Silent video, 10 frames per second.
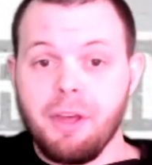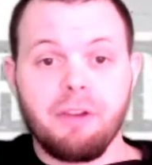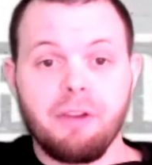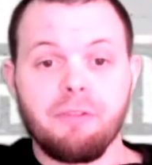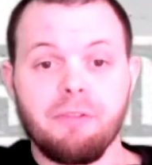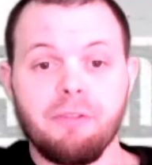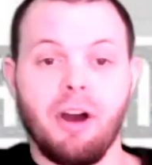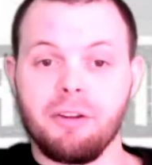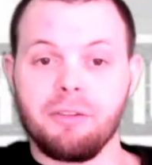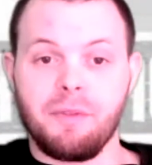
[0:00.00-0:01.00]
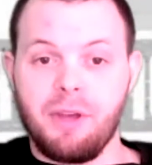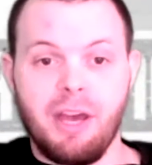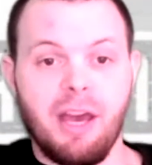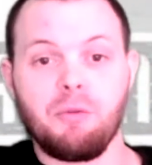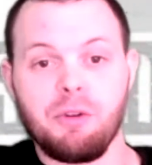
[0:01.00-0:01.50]
for every all,
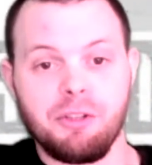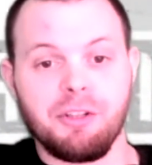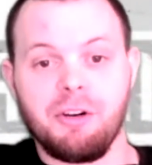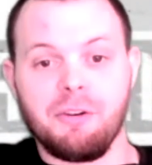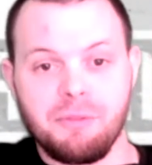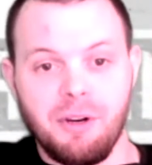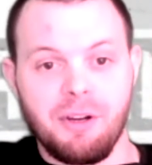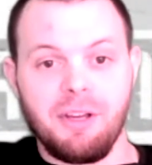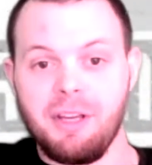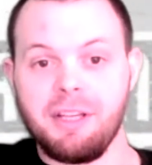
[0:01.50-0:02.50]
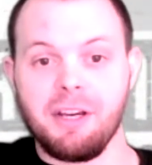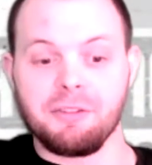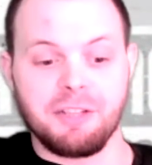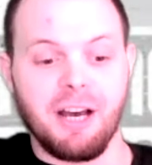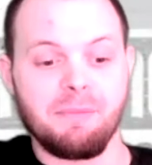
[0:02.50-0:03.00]
well, any
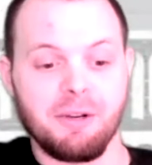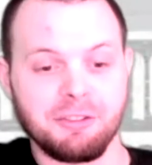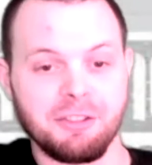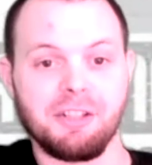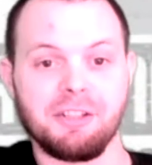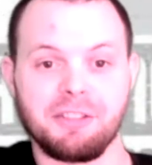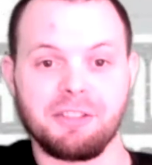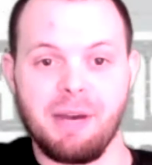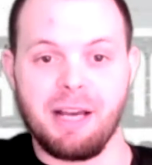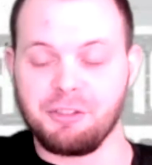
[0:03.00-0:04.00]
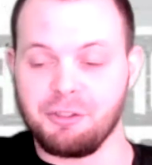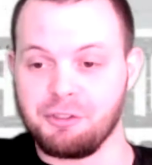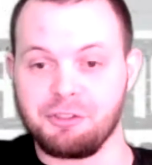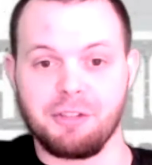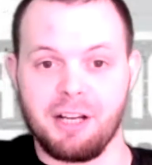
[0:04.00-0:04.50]
other time I'll sit here and say Mac Jones
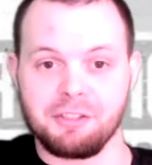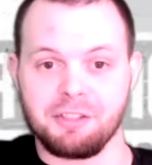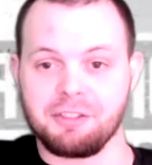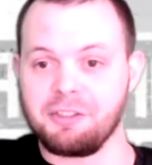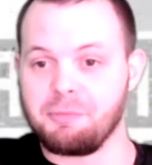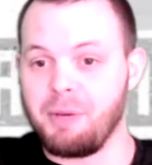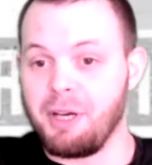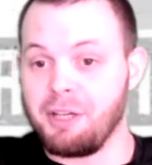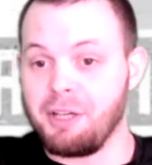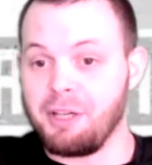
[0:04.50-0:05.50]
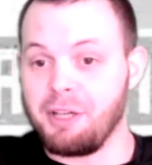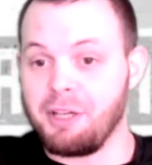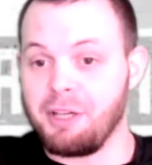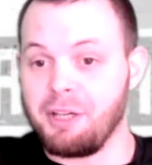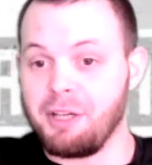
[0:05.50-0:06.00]
is trash because he's a Patriots
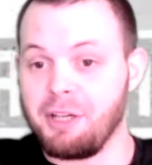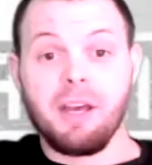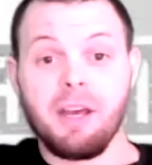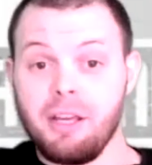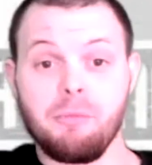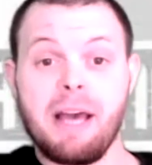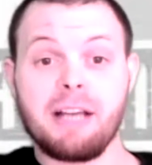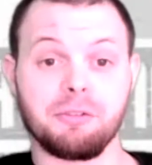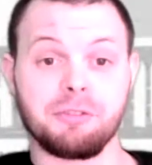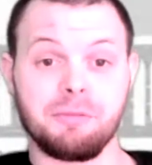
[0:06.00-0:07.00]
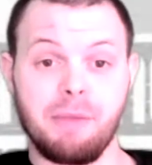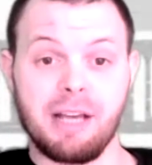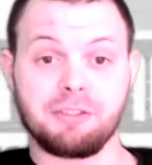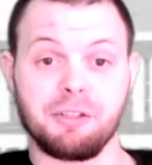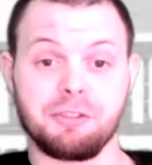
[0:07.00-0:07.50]
quarterback. But, Mac
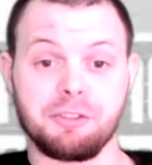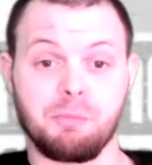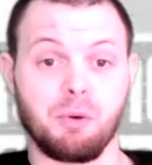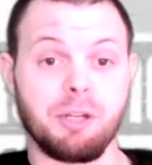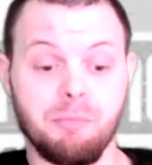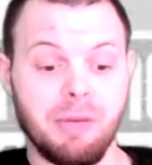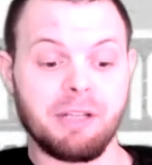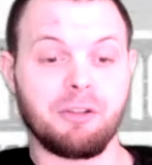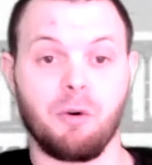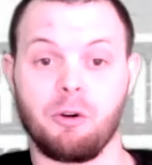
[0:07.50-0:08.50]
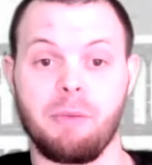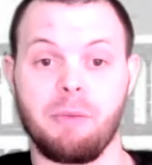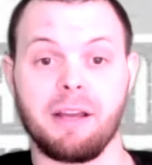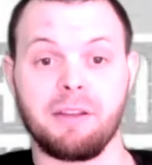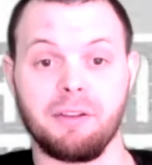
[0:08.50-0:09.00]
Jones is a pretty mid quarterback,